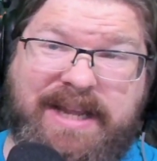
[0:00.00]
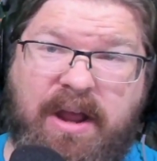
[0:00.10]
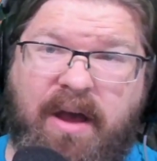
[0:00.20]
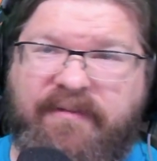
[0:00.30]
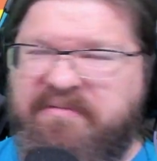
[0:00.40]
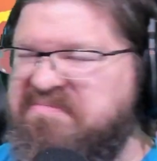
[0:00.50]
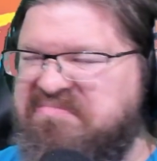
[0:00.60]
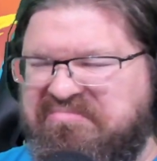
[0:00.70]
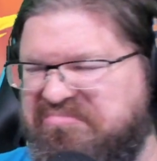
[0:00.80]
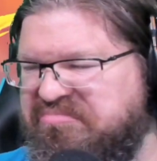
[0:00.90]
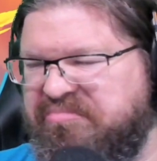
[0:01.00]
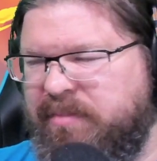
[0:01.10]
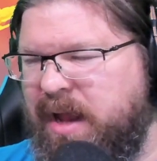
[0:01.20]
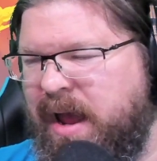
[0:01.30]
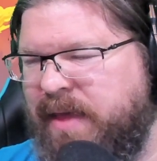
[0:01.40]
off,
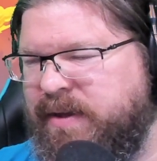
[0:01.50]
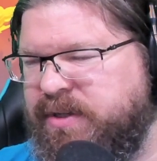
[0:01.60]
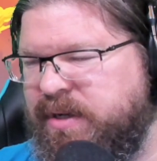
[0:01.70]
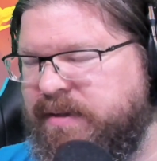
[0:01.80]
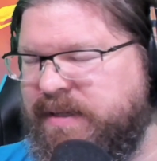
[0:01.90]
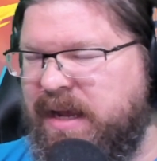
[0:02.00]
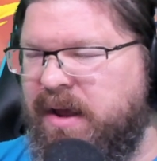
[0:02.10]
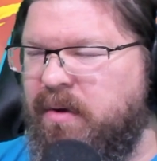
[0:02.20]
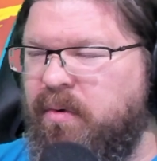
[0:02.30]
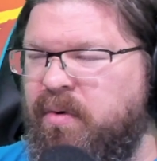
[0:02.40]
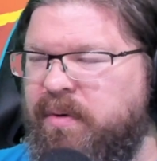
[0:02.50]
nah, they shouldn't. Ooh, and